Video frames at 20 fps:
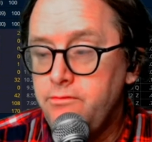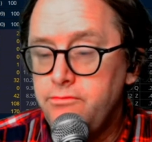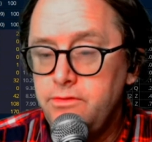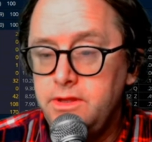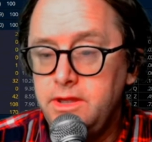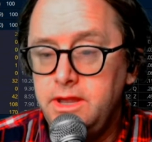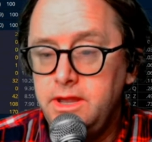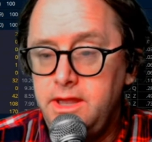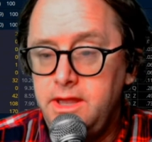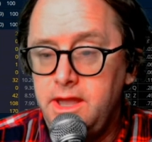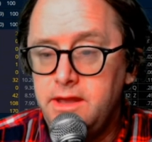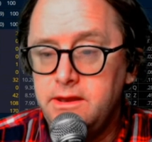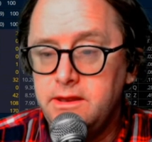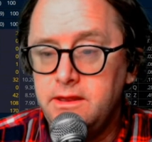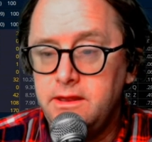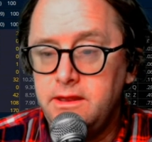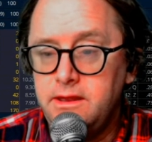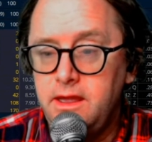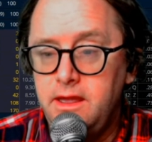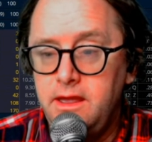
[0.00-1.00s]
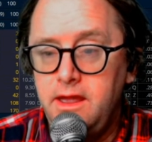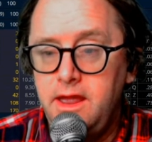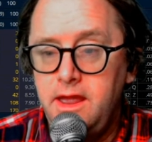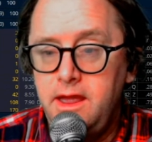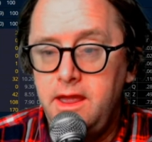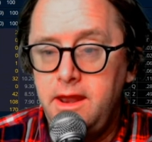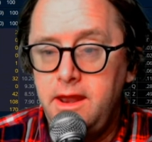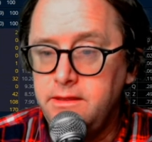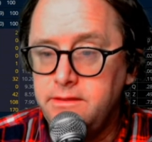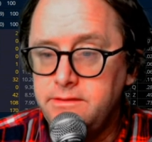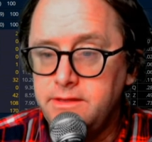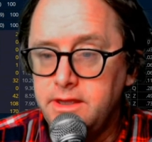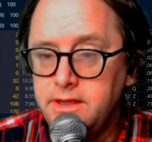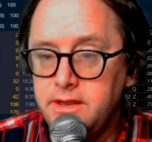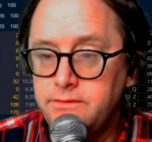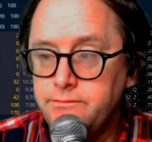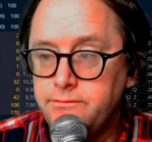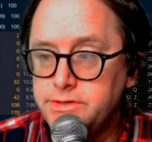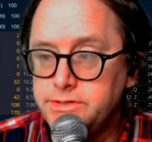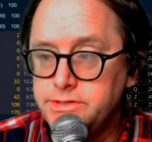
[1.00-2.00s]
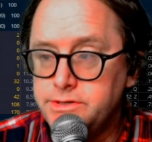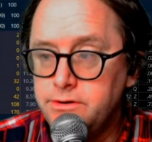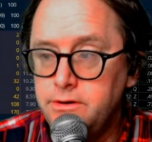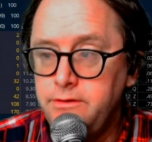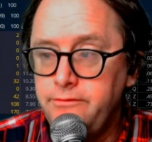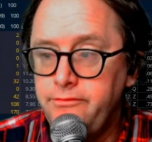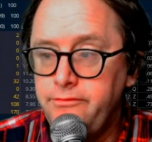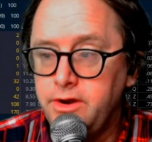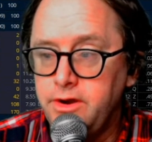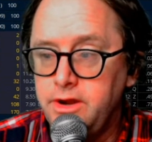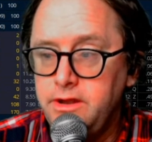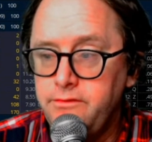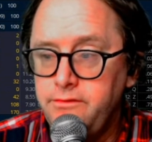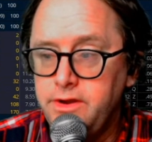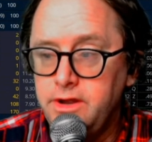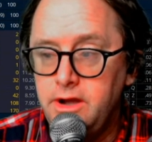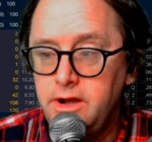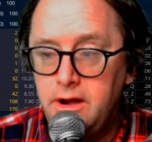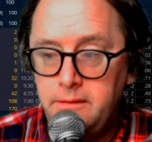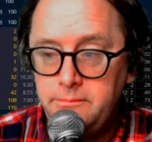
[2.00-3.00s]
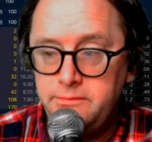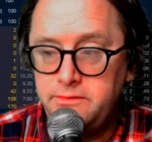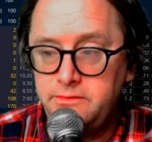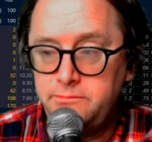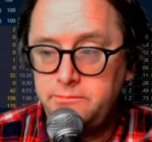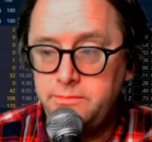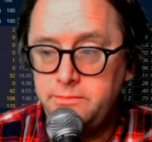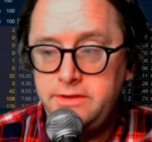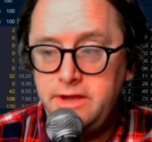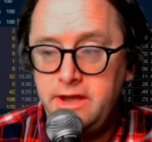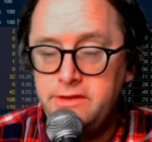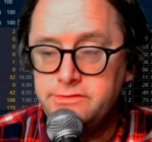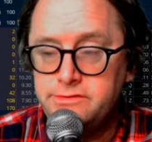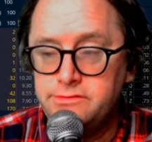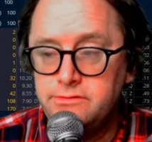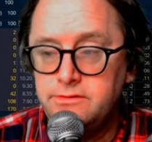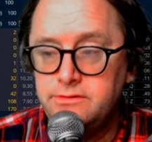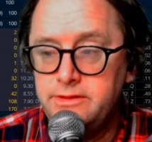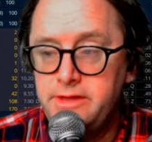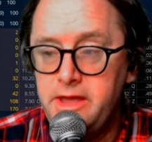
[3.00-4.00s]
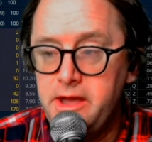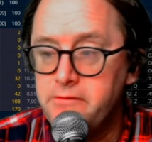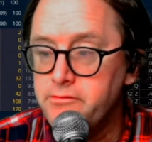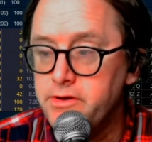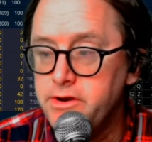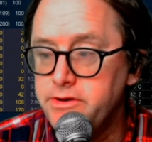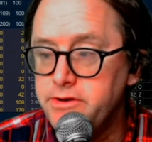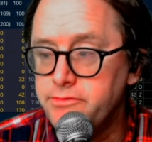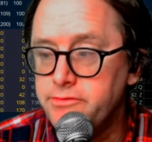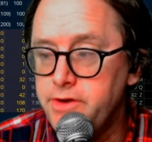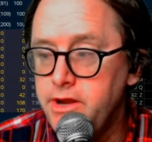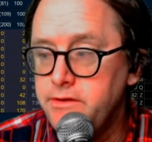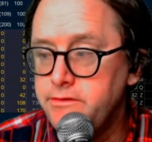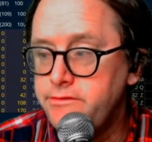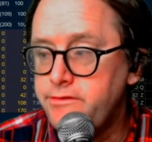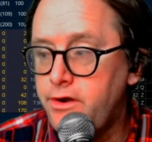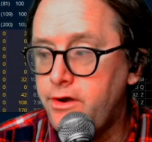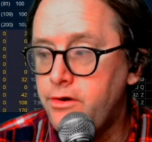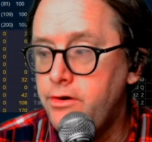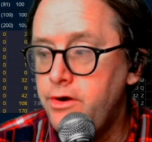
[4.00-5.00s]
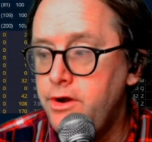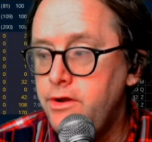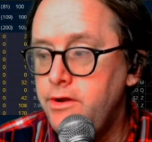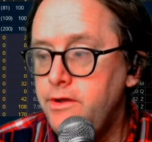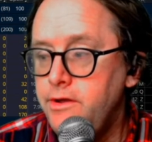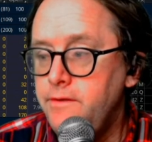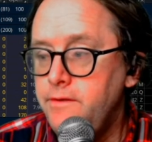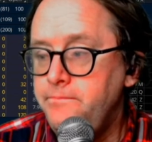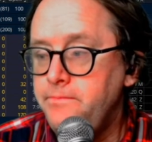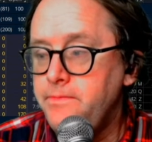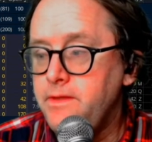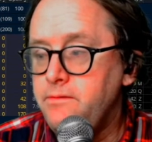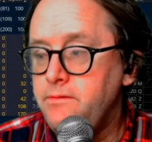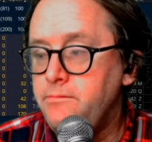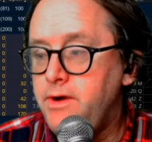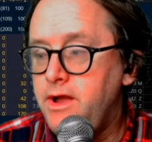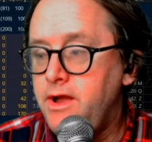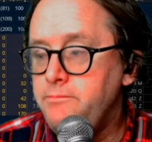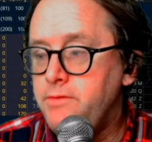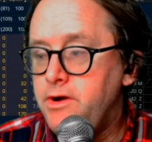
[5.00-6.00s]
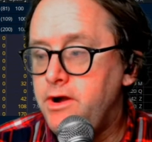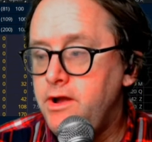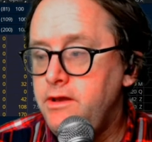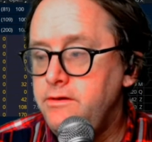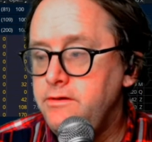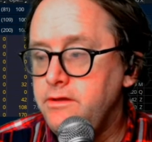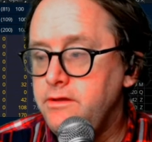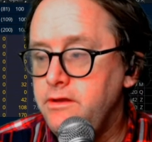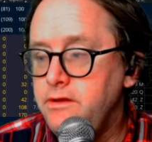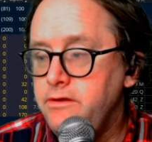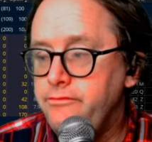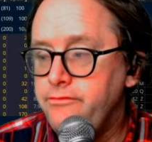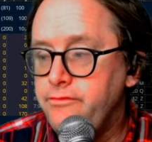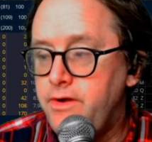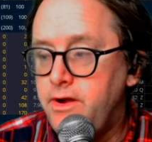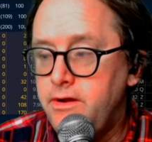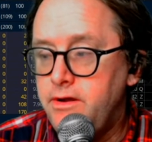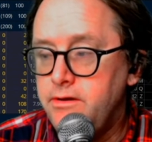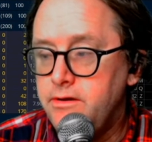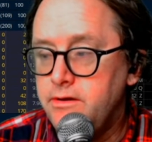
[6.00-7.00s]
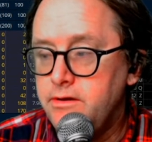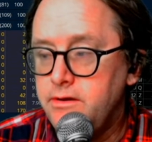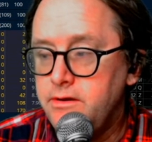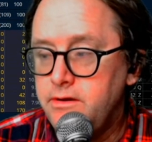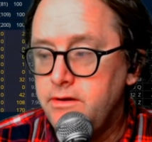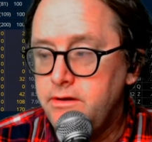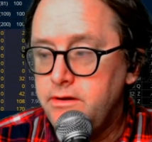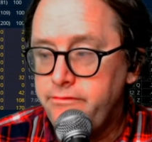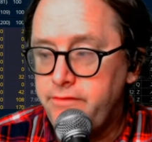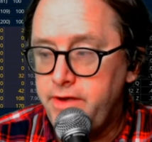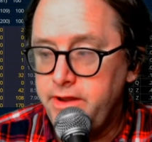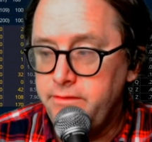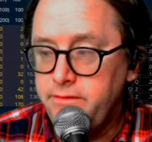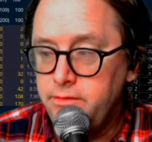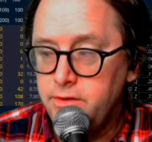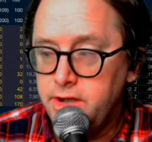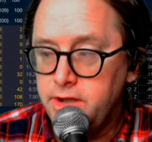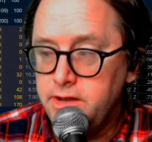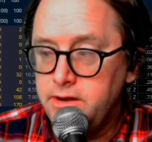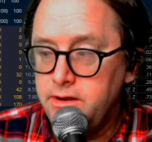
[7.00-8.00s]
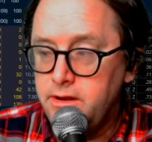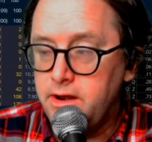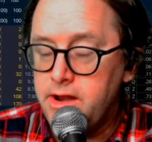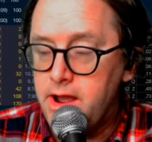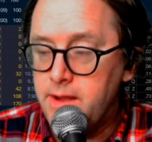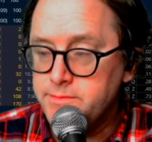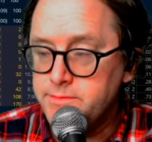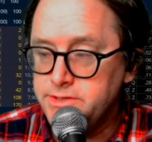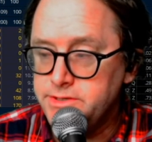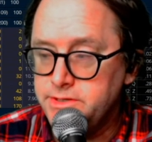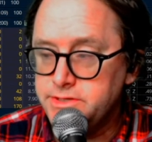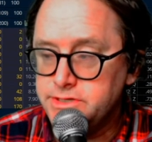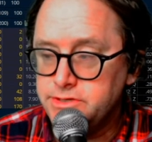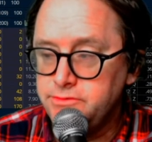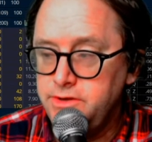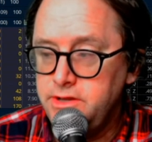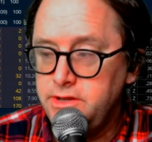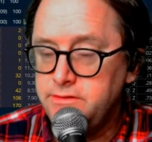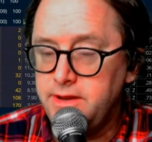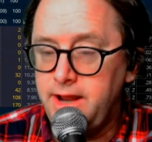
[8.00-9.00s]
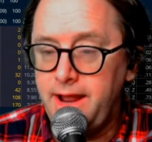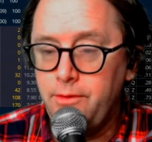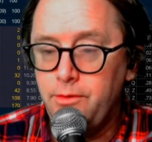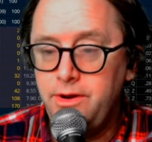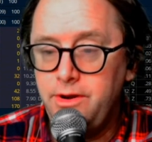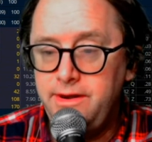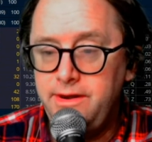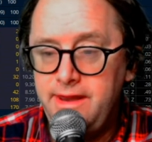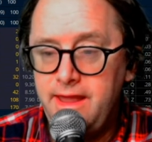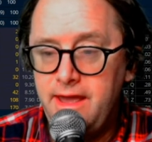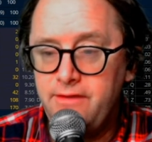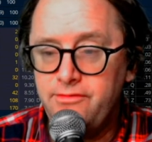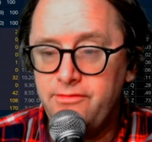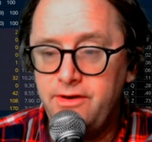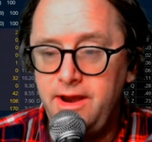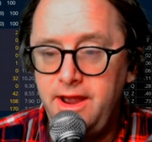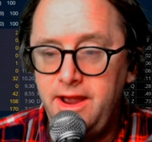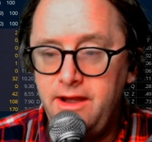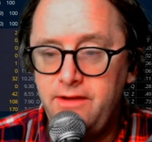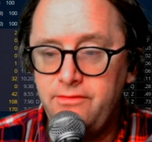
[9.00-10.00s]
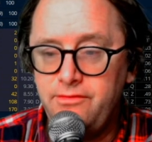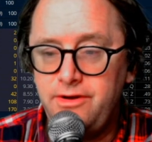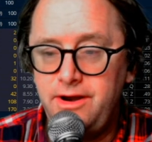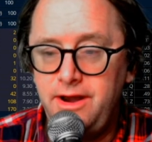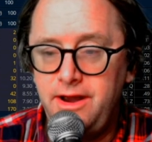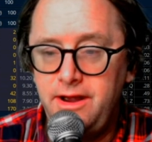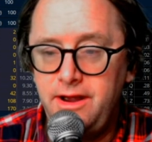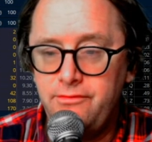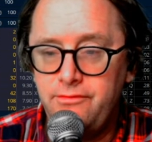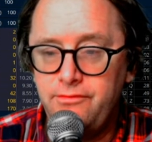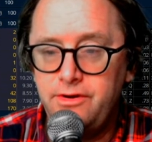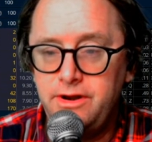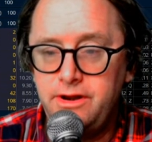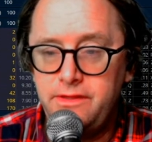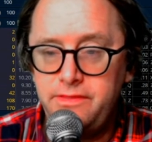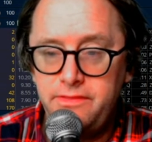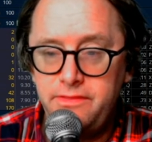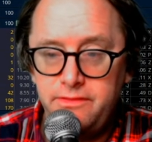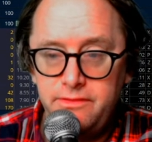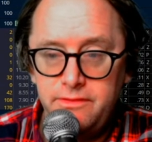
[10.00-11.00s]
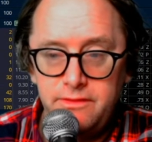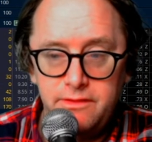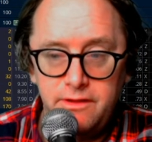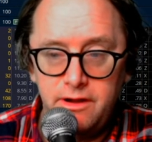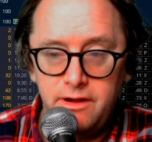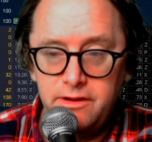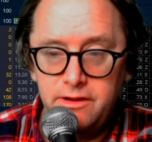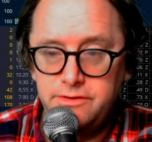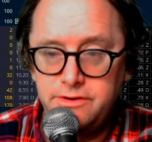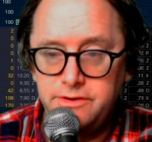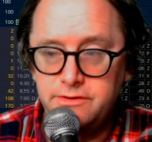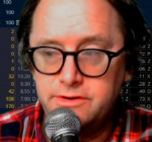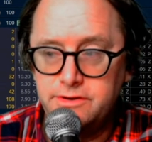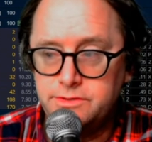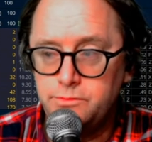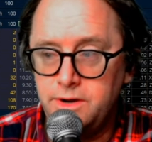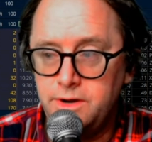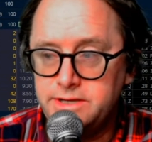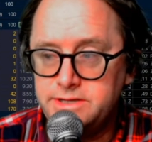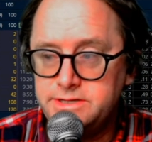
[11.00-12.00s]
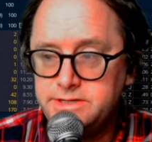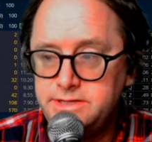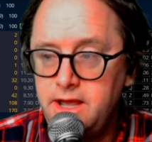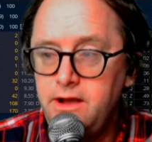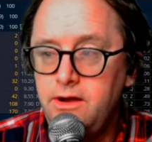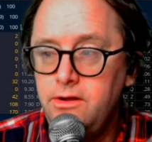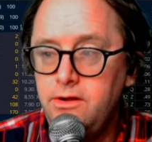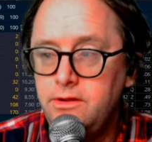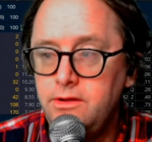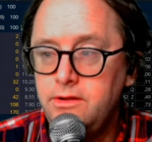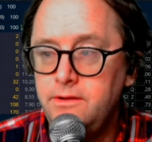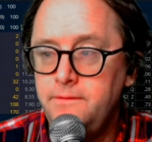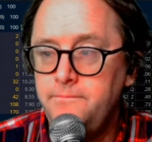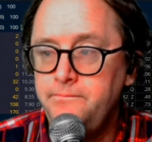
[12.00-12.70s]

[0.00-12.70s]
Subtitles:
really getting anything in return for giving up this potential leverage, right? So in my mind, if I look at an option on the screen that I would never, ever, ever in 100 years want to sell,